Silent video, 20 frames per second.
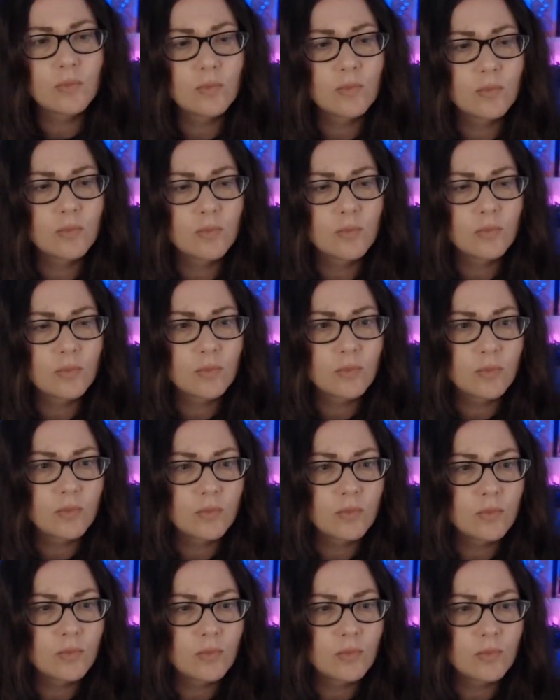
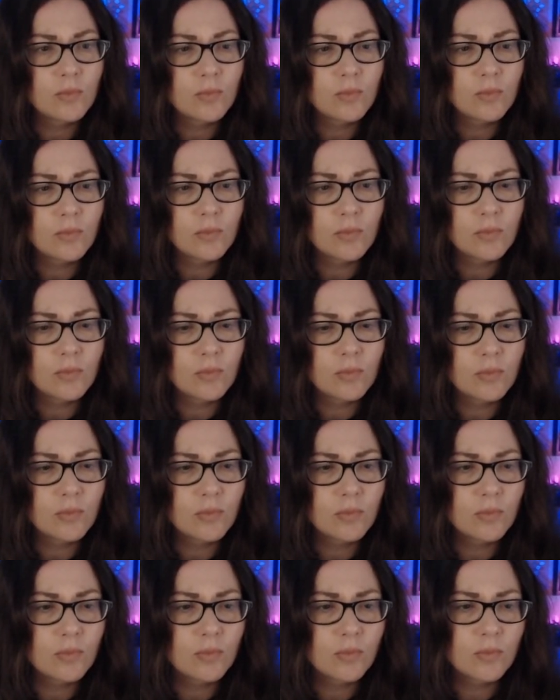
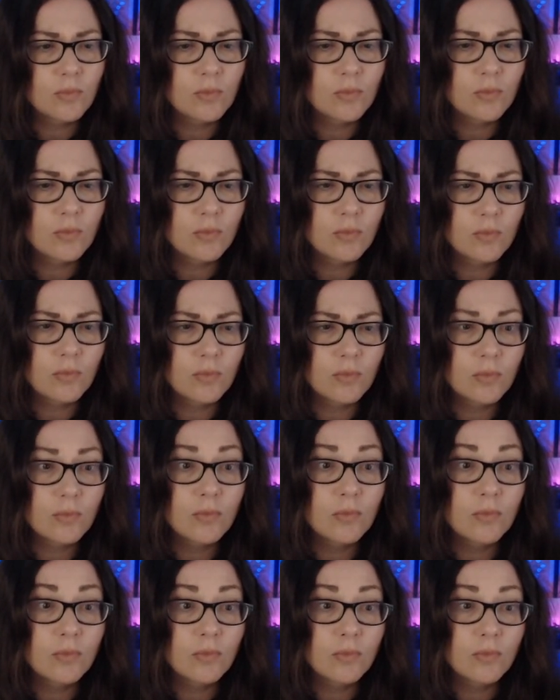
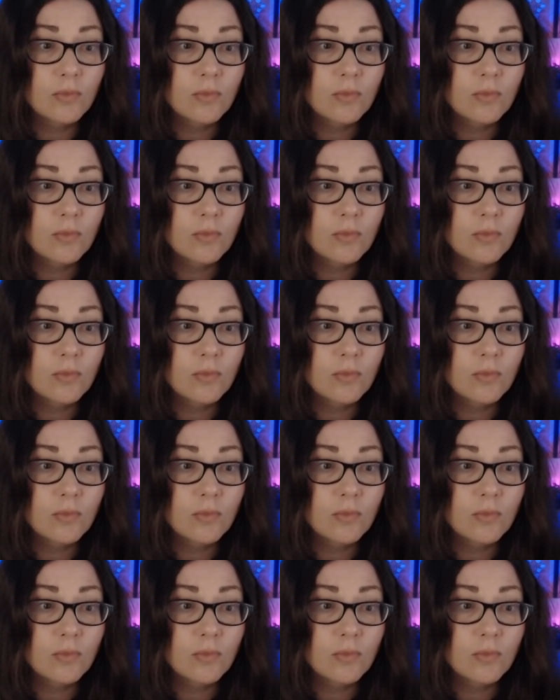(not speaking)